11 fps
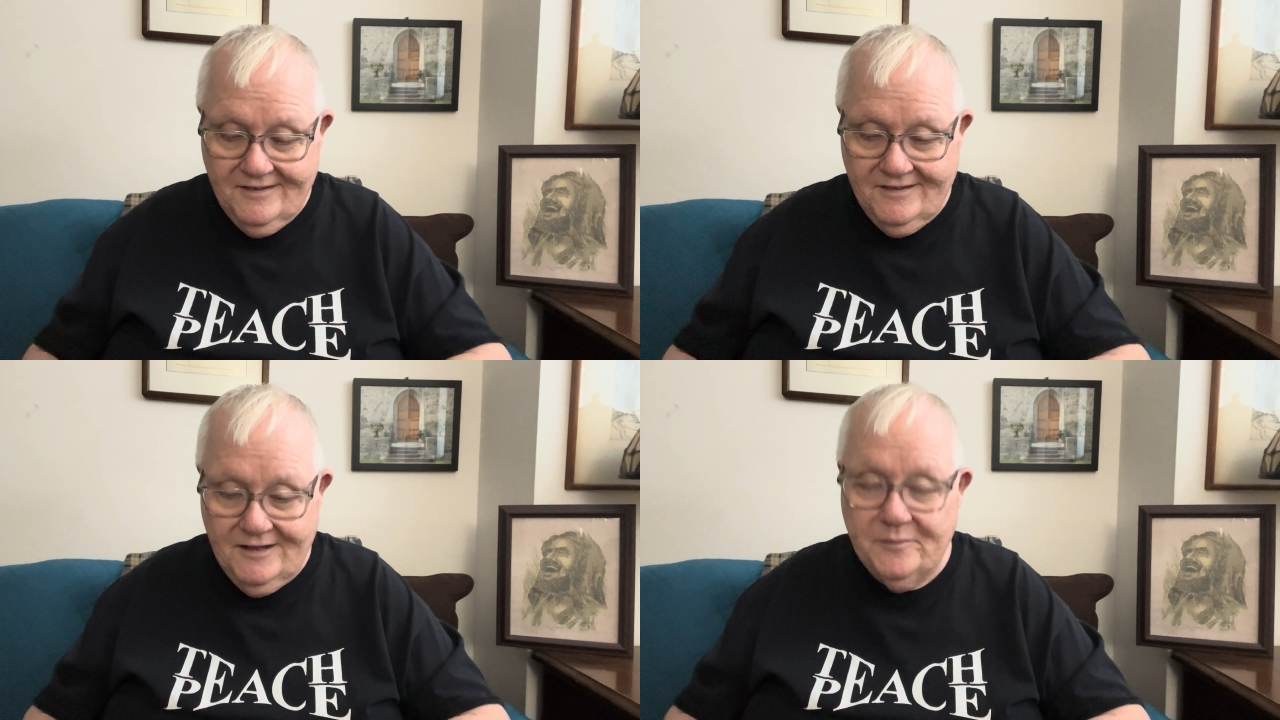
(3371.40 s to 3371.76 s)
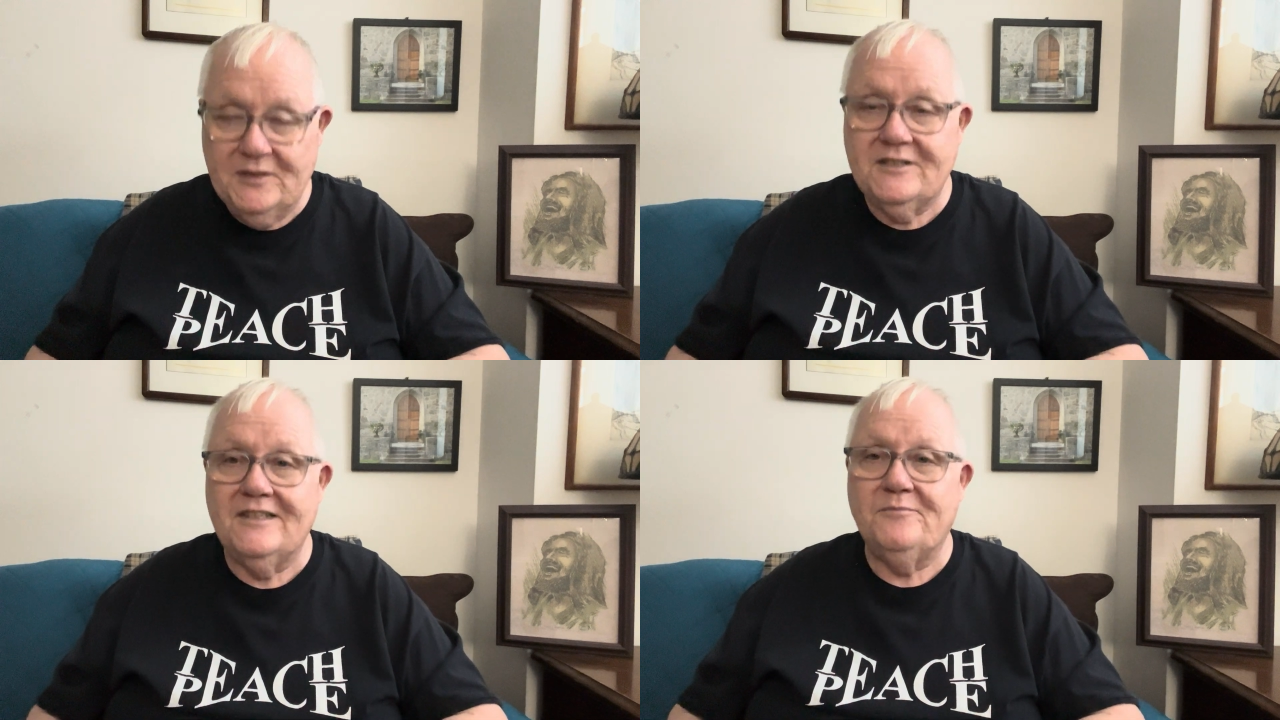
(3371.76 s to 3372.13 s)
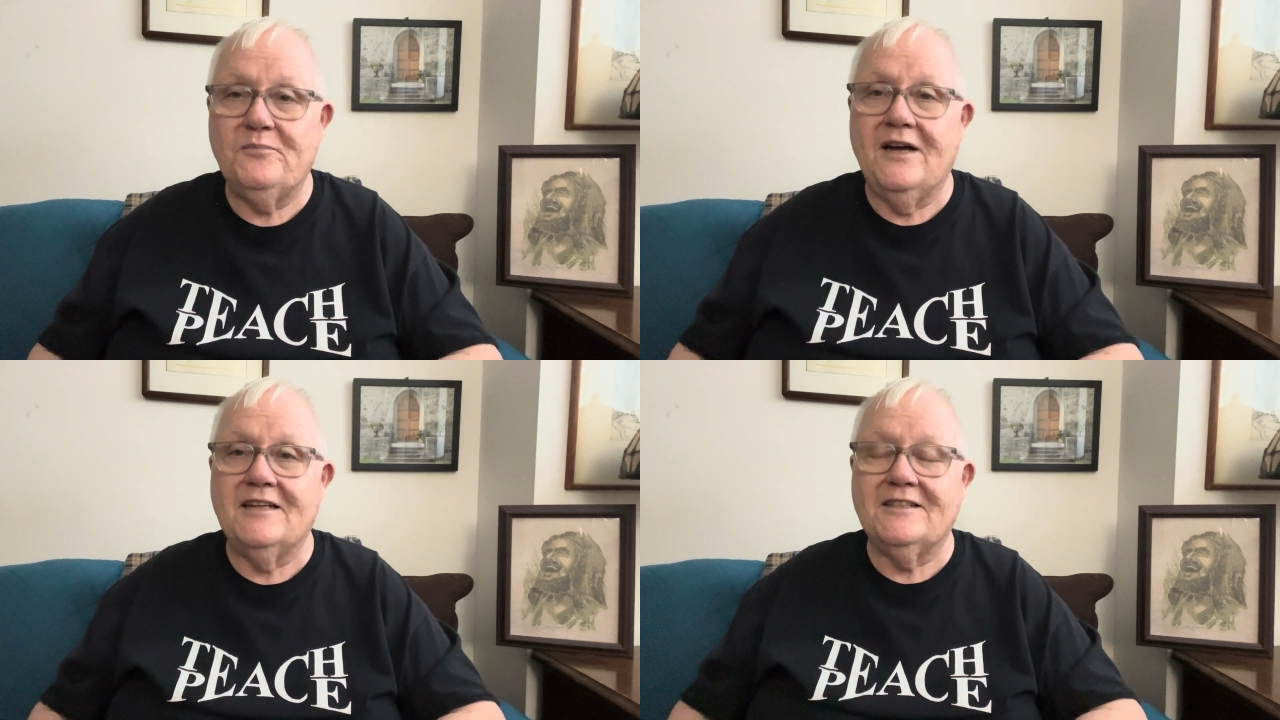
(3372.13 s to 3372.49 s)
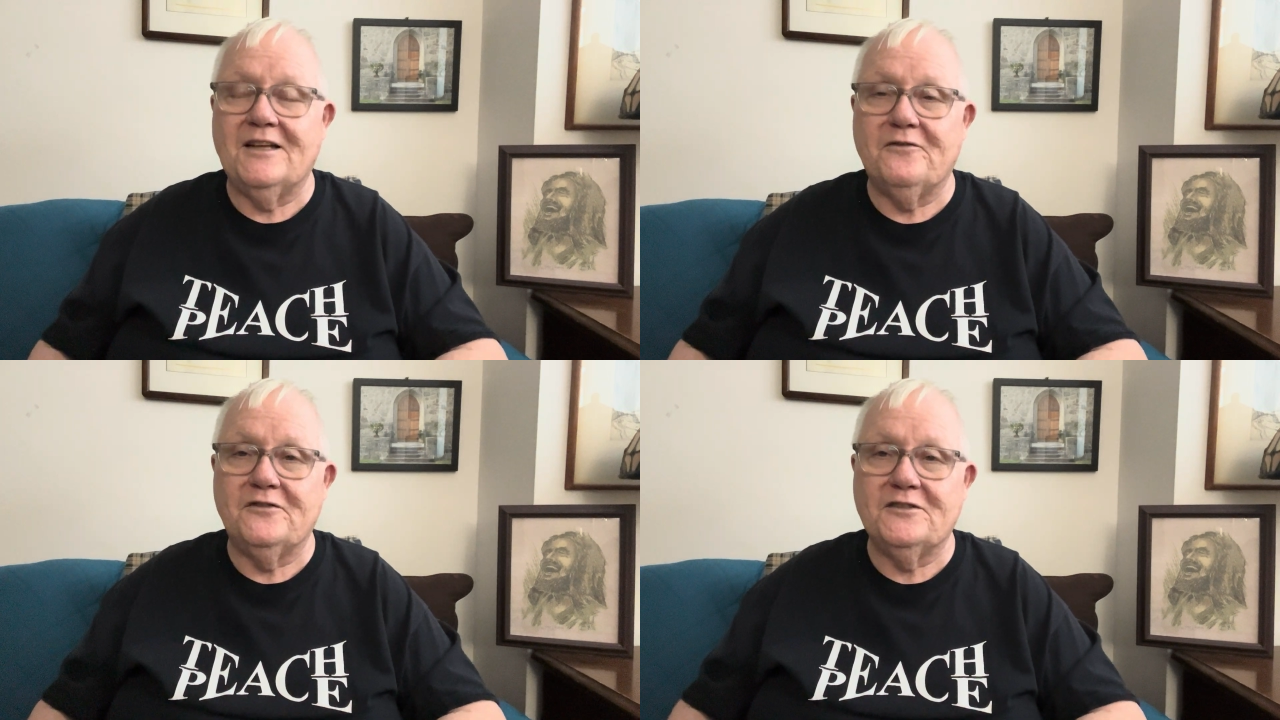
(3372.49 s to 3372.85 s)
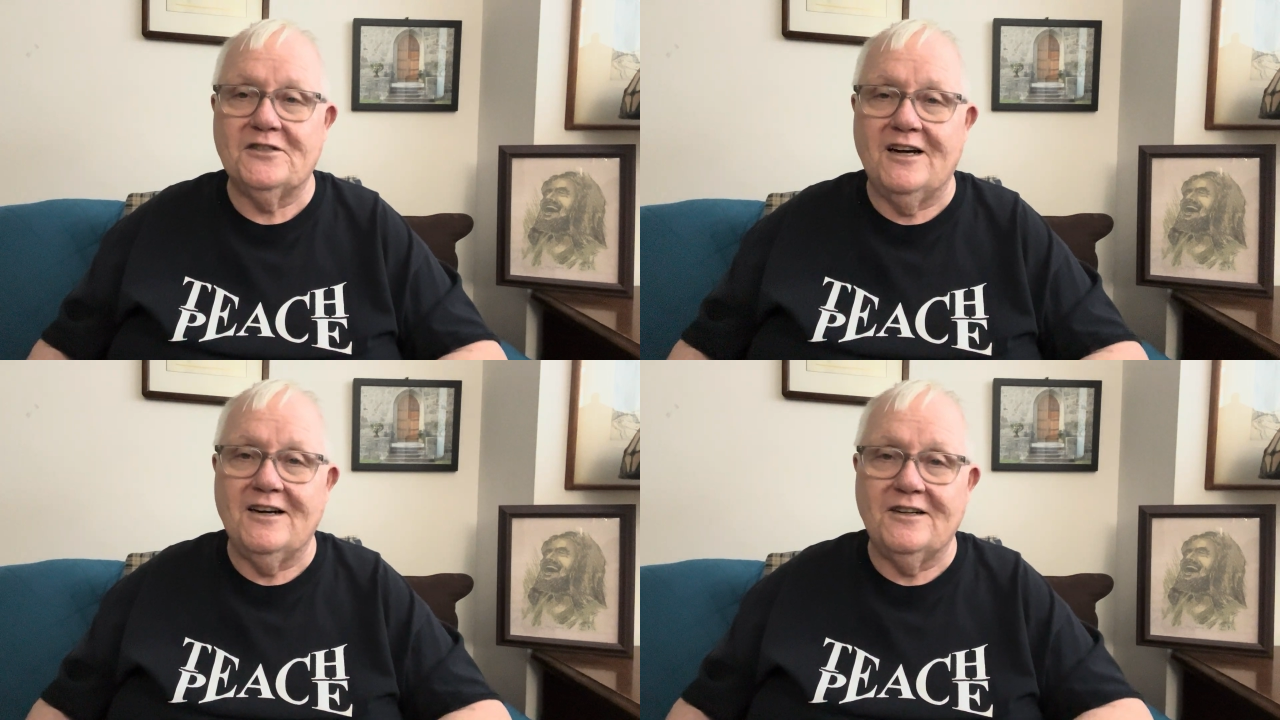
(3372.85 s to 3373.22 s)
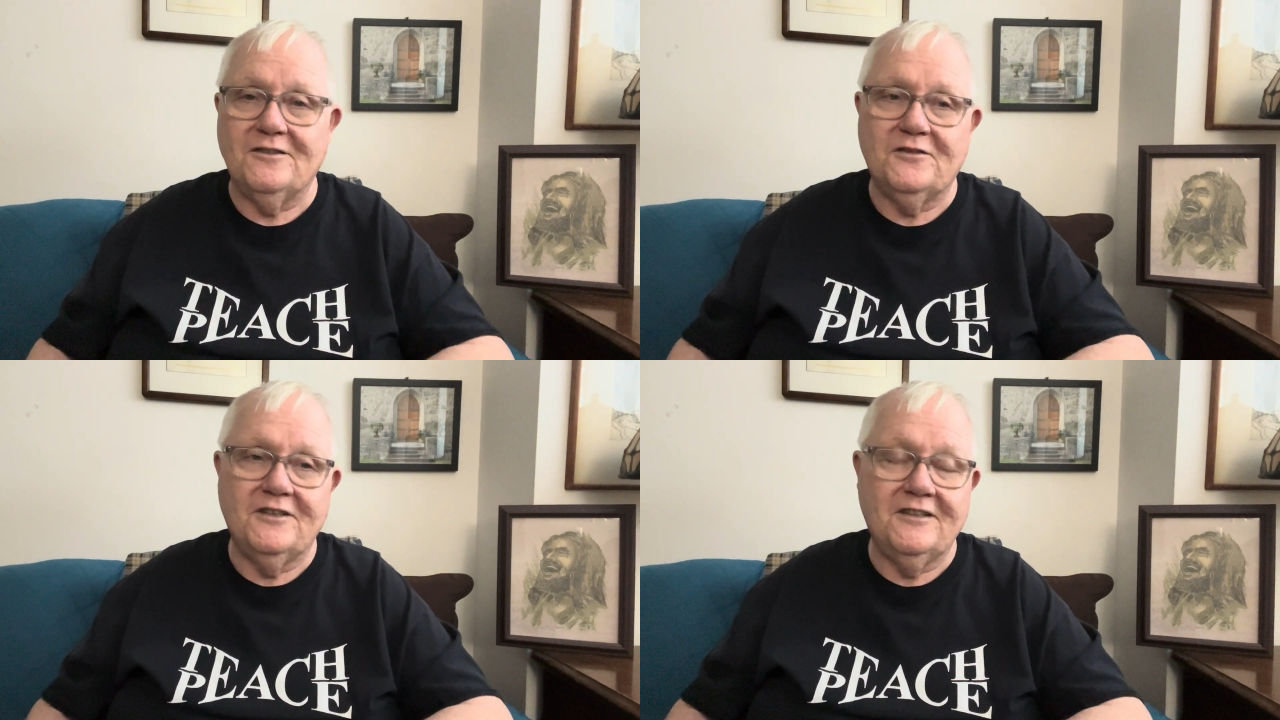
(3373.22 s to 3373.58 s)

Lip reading: Let me see past that facade of